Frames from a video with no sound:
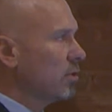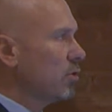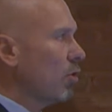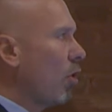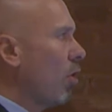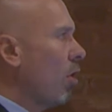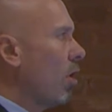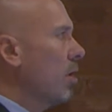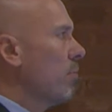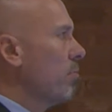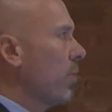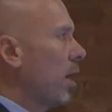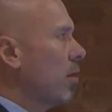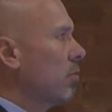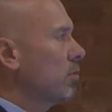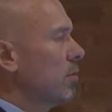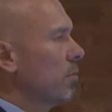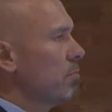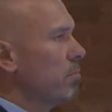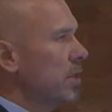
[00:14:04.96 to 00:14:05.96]
all
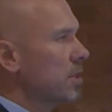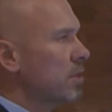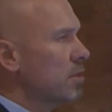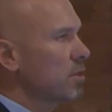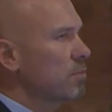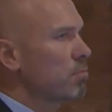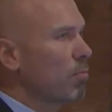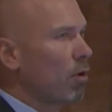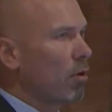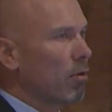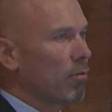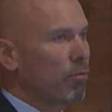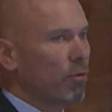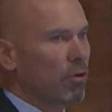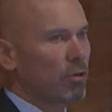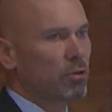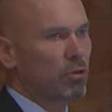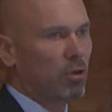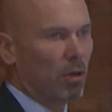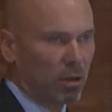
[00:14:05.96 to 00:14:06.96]
about, the business model for a
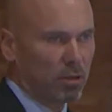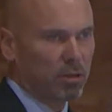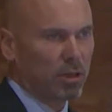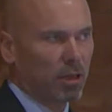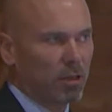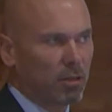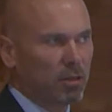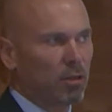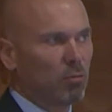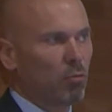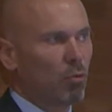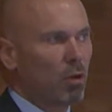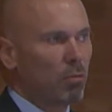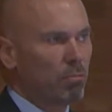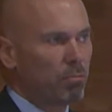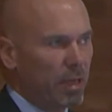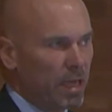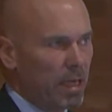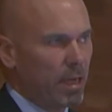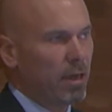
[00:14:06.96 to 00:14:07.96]
search engine will
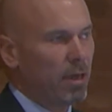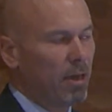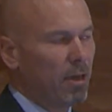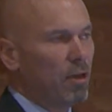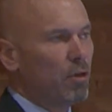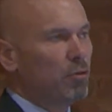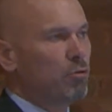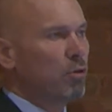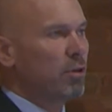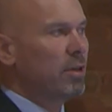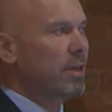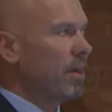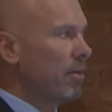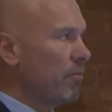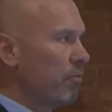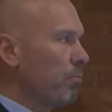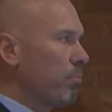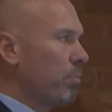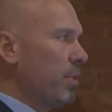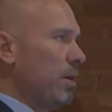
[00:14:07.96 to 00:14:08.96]
be to
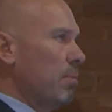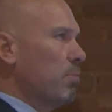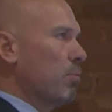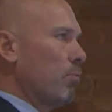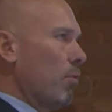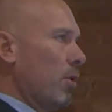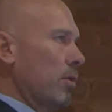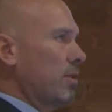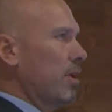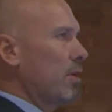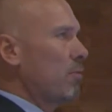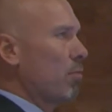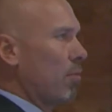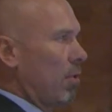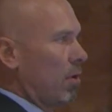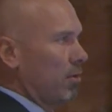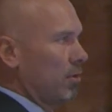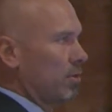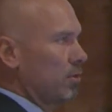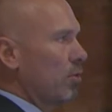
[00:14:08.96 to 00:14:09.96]
give people what they
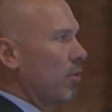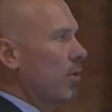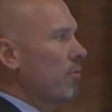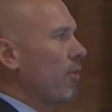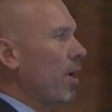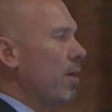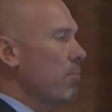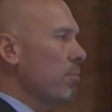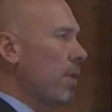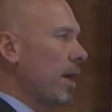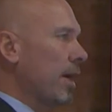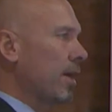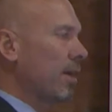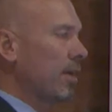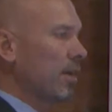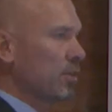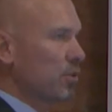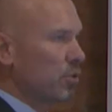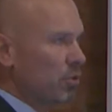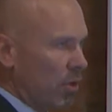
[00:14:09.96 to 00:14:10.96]
want. So if I'm making
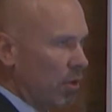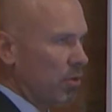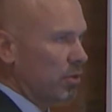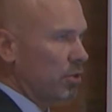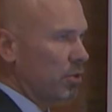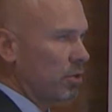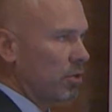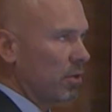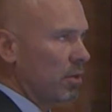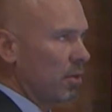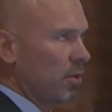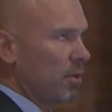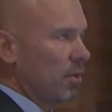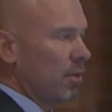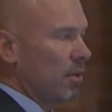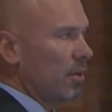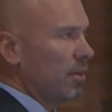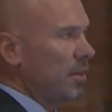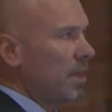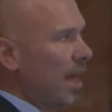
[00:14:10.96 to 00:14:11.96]
a search,
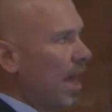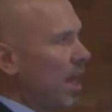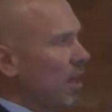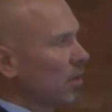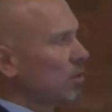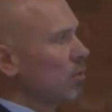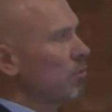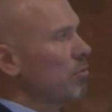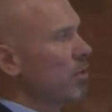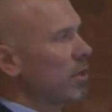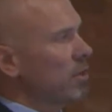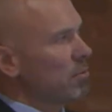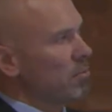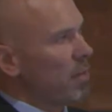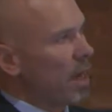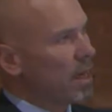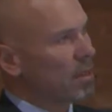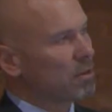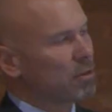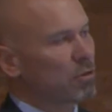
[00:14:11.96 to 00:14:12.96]
the algorithm
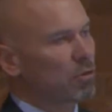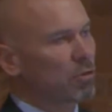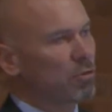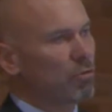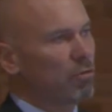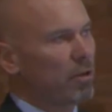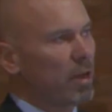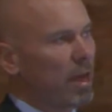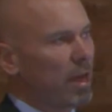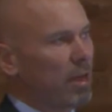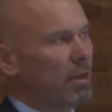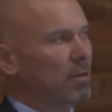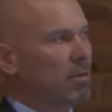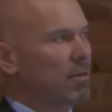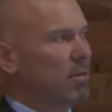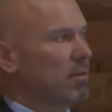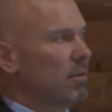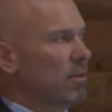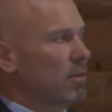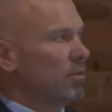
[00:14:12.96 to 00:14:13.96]
has to create
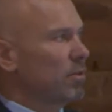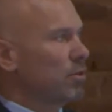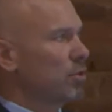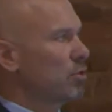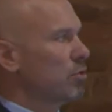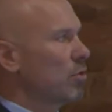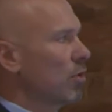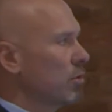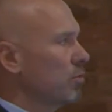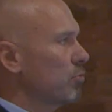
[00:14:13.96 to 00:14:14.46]
the search